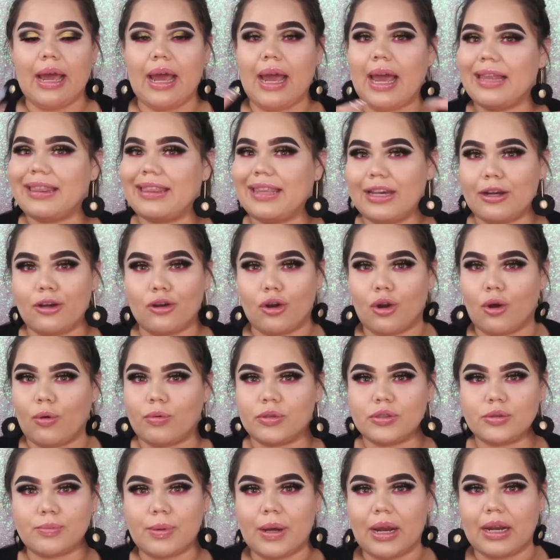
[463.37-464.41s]
I didn't know I
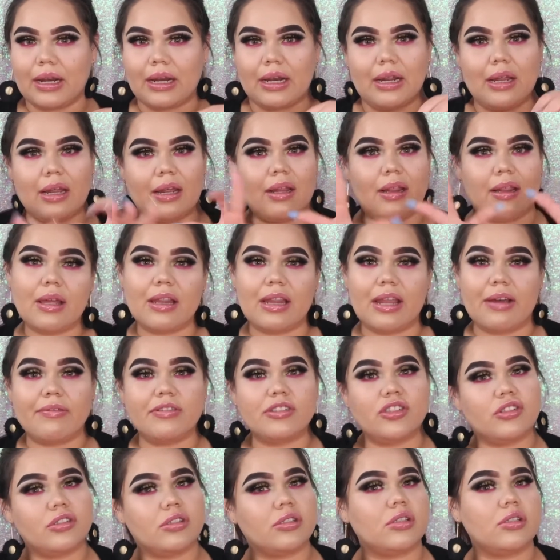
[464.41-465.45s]
was pregnant. That
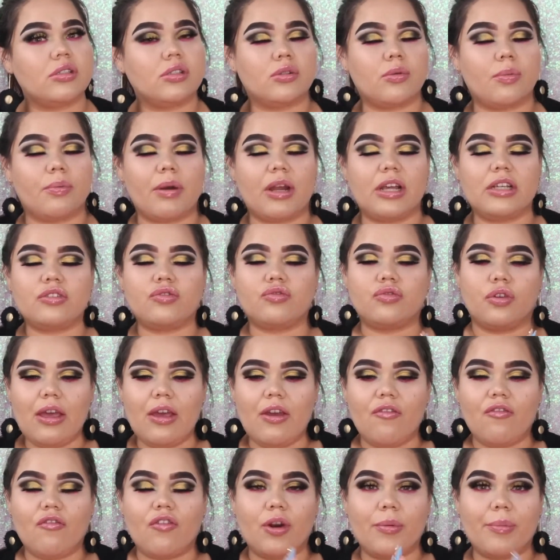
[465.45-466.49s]
was just a surprise
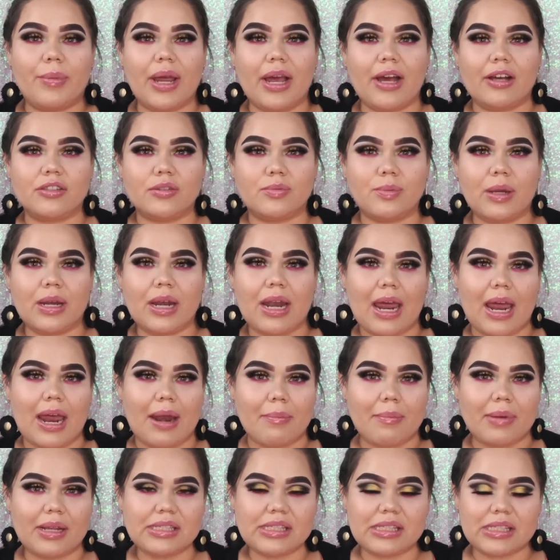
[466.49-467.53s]
for my husband
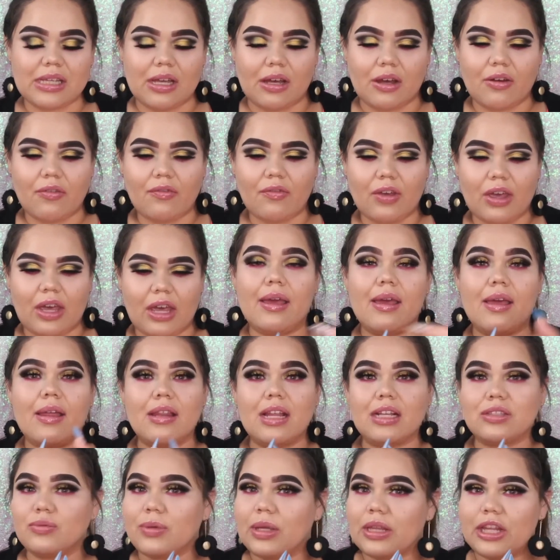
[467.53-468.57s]
and myself.
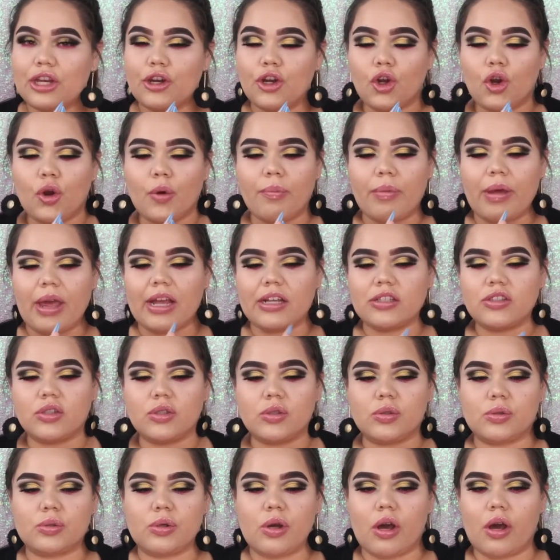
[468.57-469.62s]
That's why I didn't go back
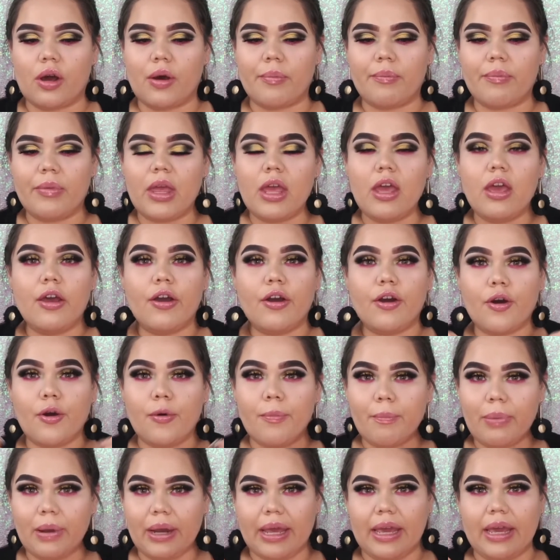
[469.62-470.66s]
to
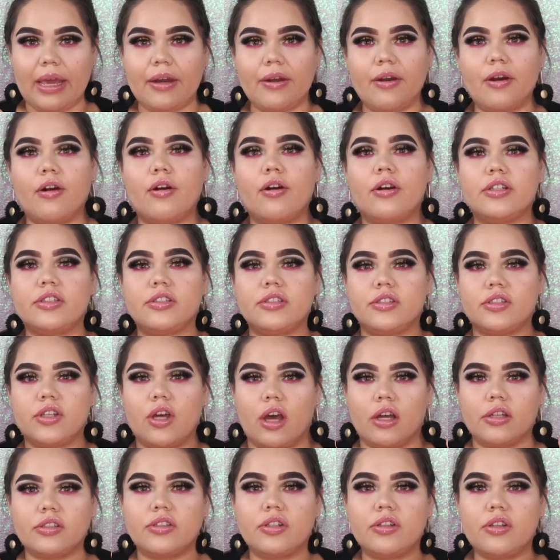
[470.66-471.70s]
complain or to
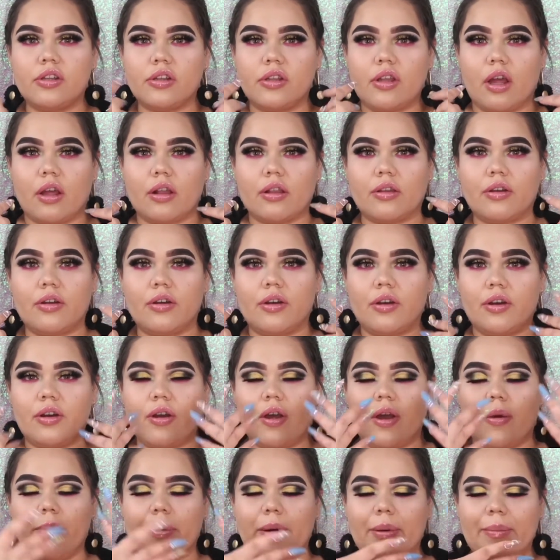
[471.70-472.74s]
talk to the doctor
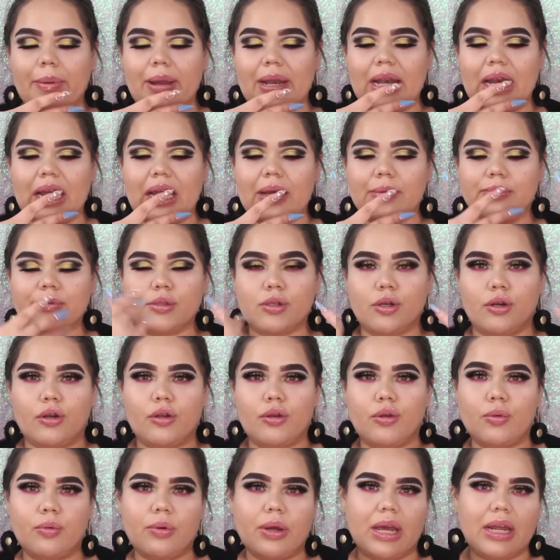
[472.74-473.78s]
about my lips or
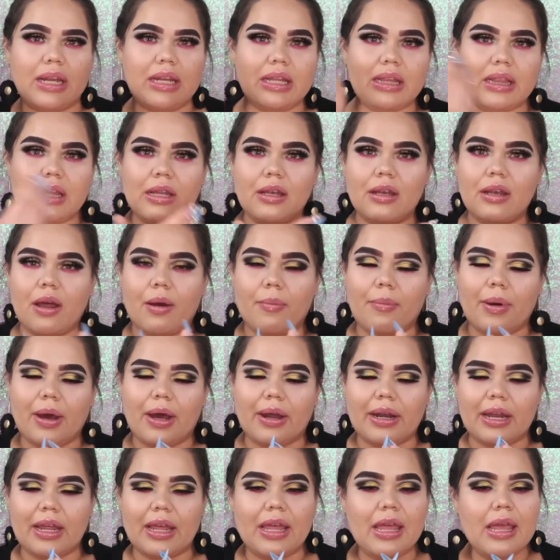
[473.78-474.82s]
do anything
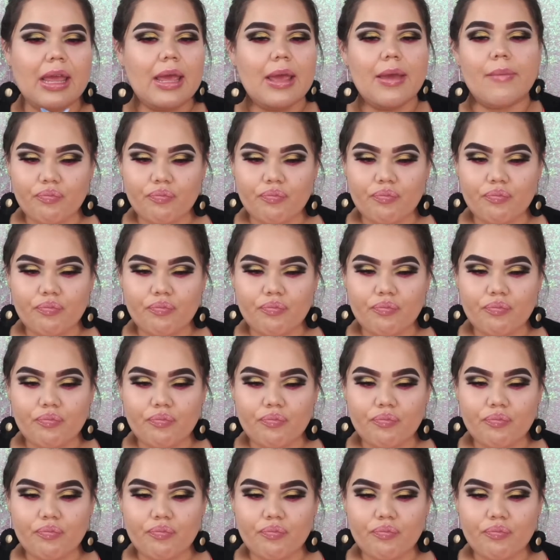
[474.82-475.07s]
about it.